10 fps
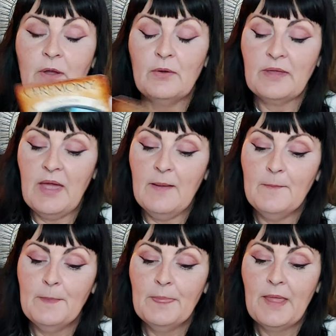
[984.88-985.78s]

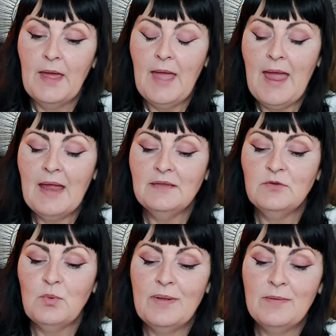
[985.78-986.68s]
okay?
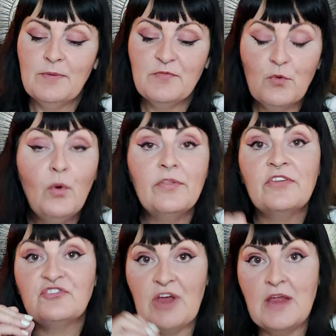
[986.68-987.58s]
And when, before
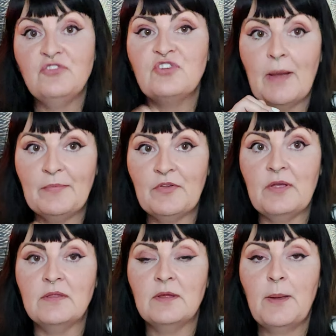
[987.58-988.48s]
this change comes
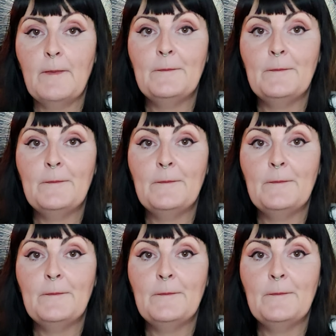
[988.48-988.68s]
in,